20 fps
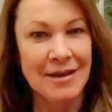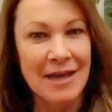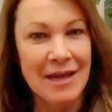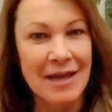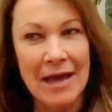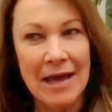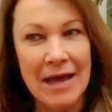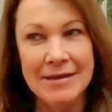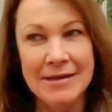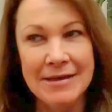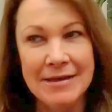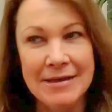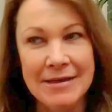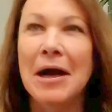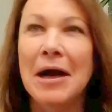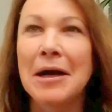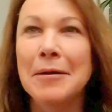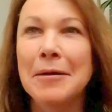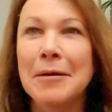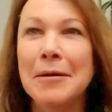that
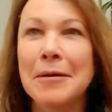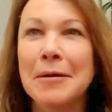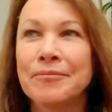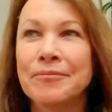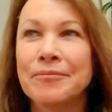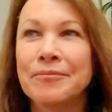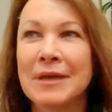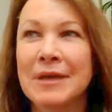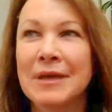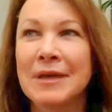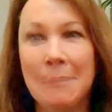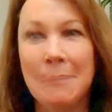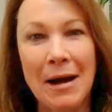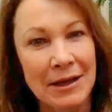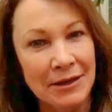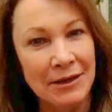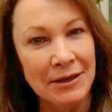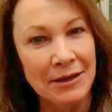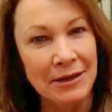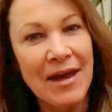
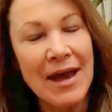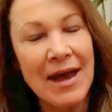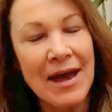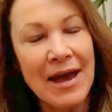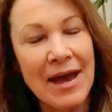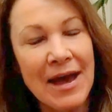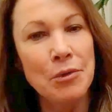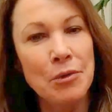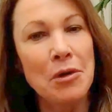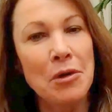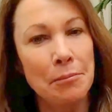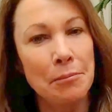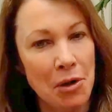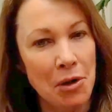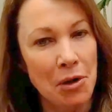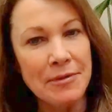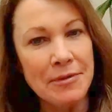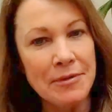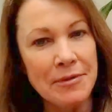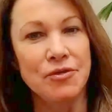my life had a real
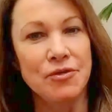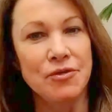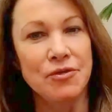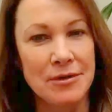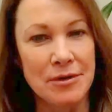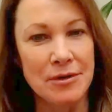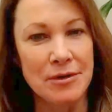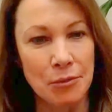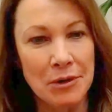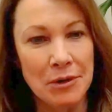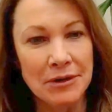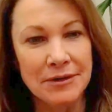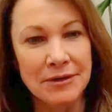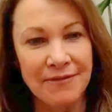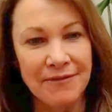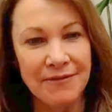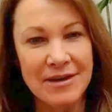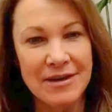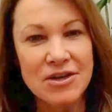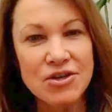purpose to it and a real
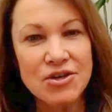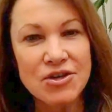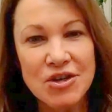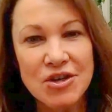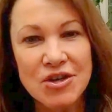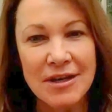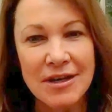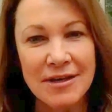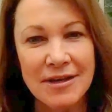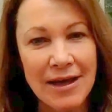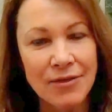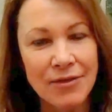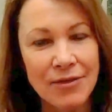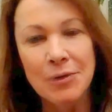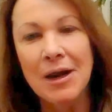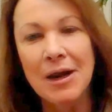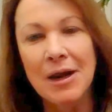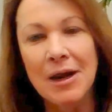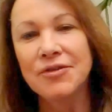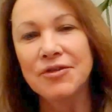definition. And
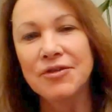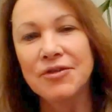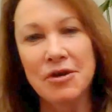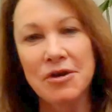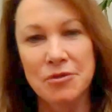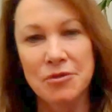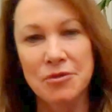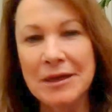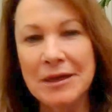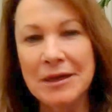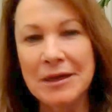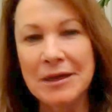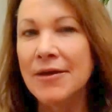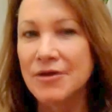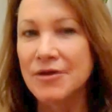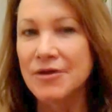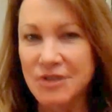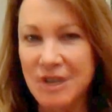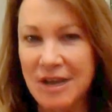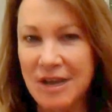that's when I started really
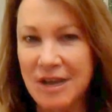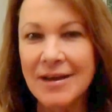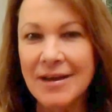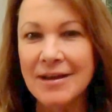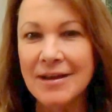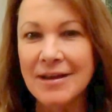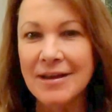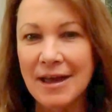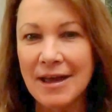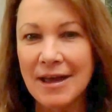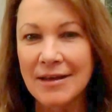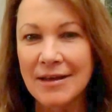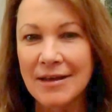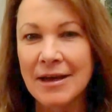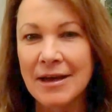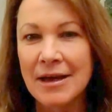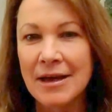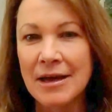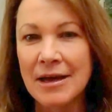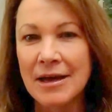understanding that
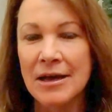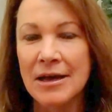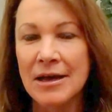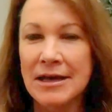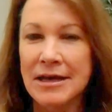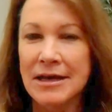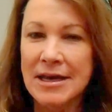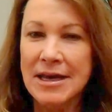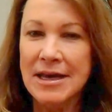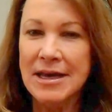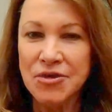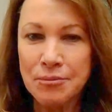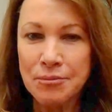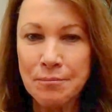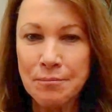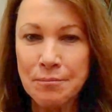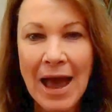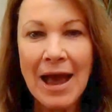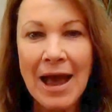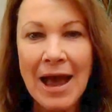each
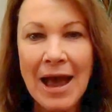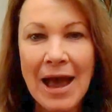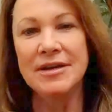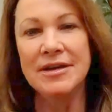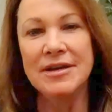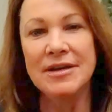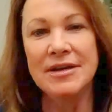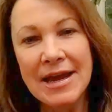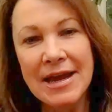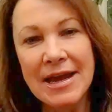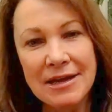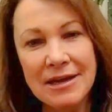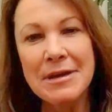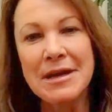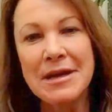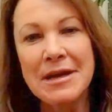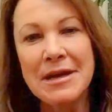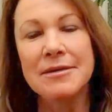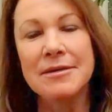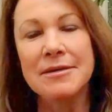path had
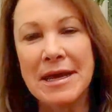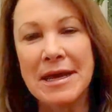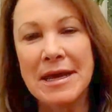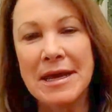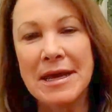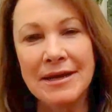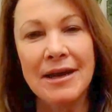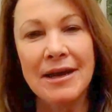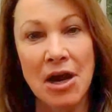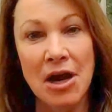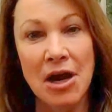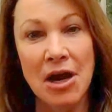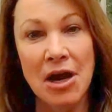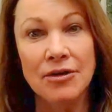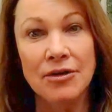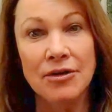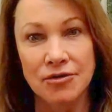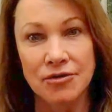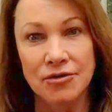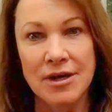taken me to being a
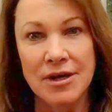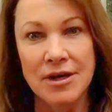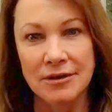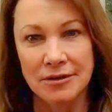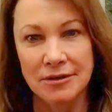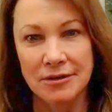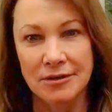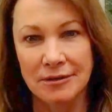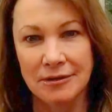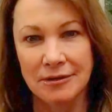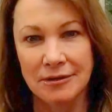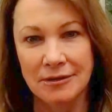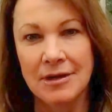doctor healer.